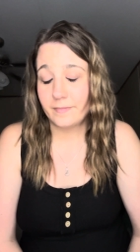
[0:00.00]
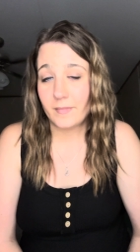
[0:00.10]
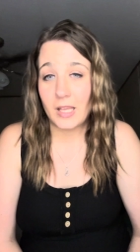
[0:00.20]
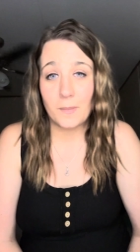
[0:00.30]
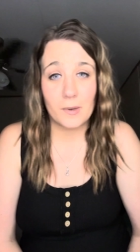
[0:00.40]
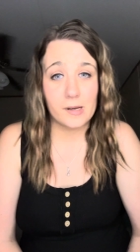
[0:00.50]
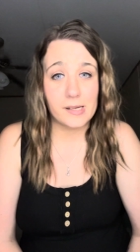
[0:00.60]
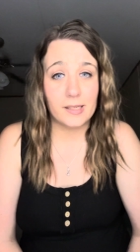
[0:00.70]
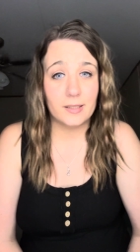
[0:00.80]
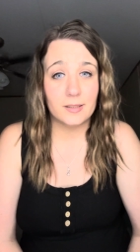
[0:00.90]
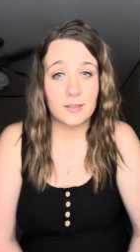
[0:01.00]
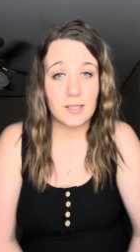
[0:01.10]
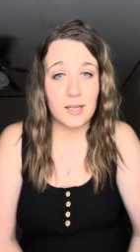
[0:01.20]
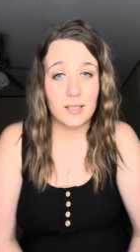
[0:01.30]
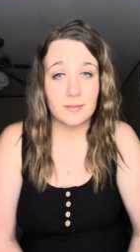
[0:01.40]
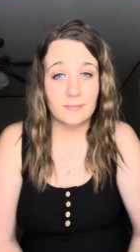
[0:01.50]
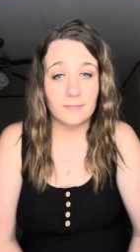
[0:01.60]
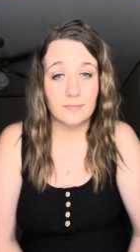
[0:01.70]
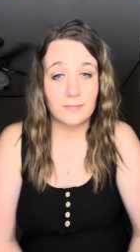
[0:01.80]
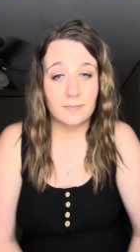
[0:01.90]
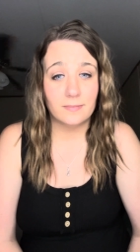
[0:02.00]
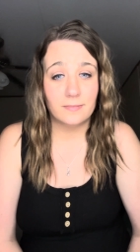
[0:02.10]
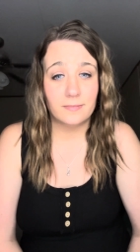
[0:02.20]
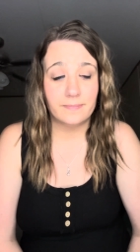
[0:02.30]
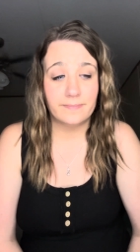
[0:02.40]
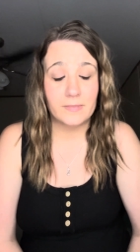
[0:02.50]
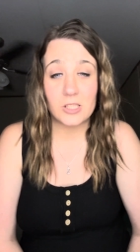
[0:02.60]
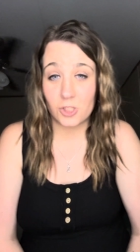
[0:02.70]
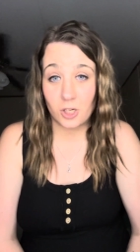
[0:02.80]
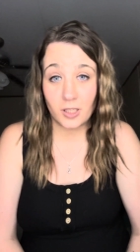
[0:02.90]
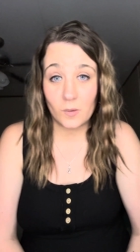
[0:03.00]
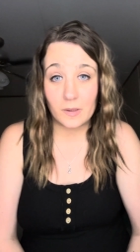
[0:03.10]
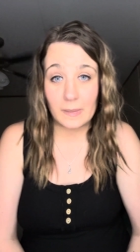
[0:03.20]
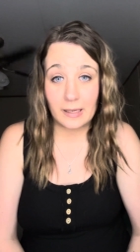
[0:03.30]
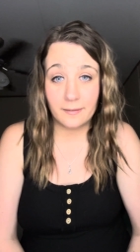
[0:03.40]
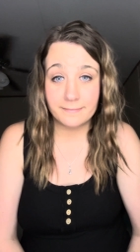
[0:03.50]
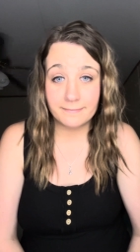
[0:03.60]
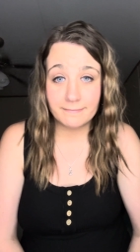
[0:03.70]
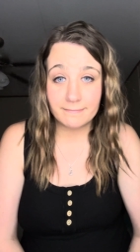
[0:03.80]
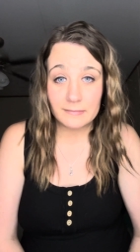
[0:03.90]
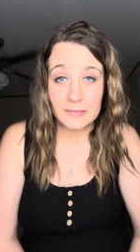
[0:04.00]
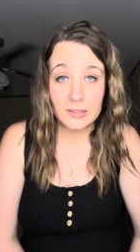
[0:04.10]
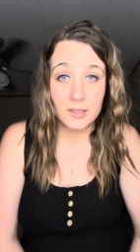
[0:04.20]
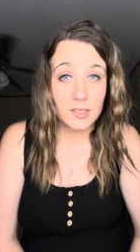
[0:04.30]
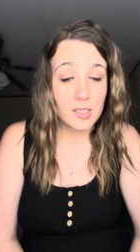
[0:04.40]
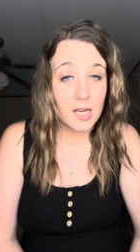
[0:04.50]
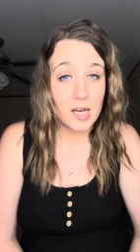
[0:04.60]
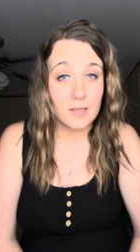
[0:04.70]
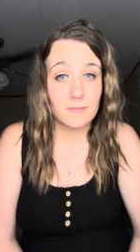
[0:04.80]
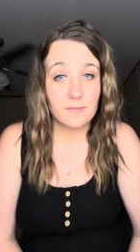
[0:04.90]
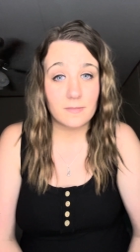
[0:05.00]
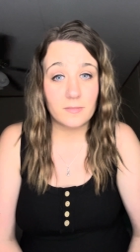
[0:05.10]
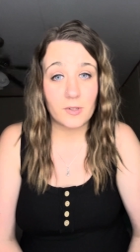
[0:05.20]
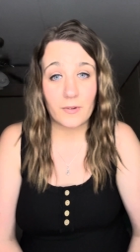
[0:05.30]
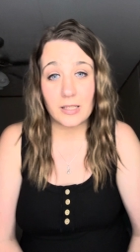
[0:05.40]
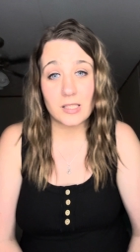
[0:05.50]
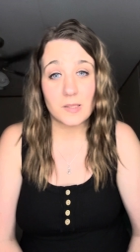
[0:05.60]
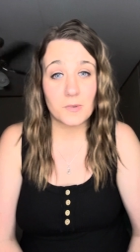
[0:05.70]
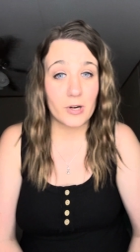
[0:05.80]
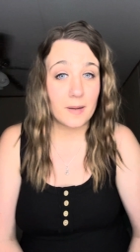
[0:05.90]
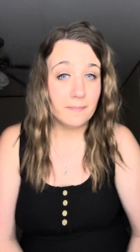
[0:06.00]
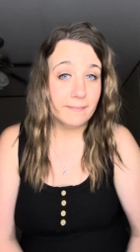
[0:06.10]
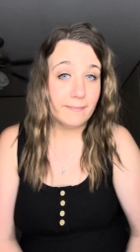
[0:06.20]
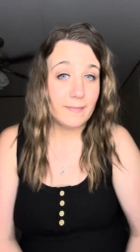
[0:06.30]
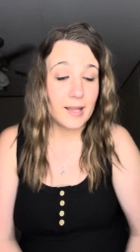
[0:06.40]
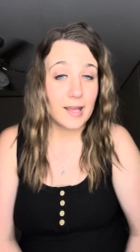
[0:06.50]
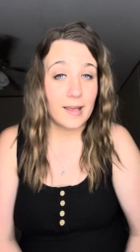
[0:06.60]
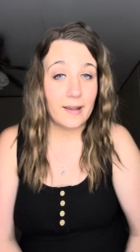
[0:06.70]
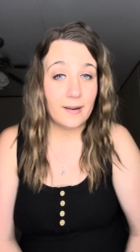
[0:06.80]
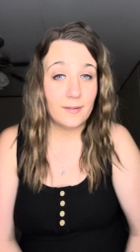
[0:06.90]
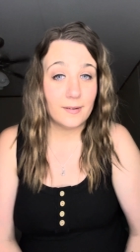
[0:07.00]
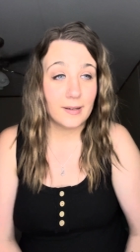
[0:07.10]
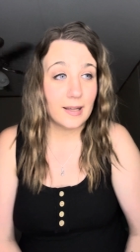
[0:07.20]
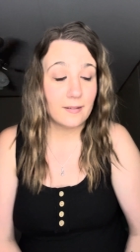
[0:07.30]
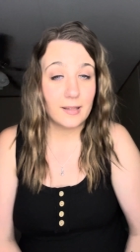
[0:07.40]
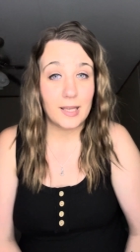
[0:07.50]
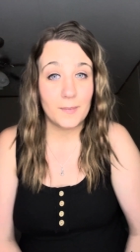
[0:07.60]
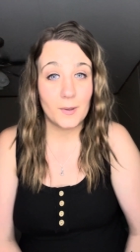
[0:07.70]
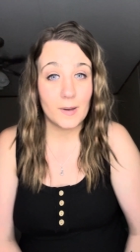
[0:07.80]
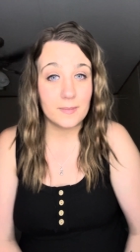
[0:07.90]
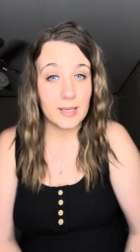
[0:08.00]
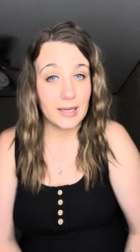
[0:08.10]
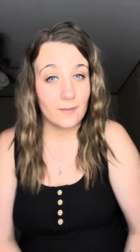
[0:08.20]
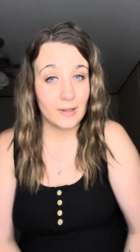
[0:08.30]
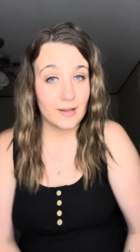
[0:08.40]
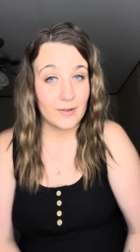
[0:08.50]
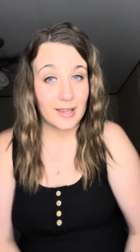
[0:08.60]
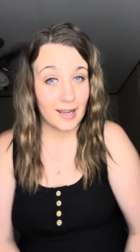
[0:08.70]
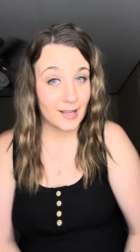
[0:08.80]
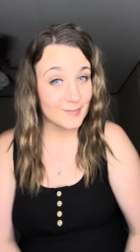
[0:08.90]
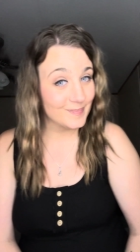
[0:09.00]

Keep on um, this journey with me. Um, don't forget to subscribe and I'll keep you updated with everything.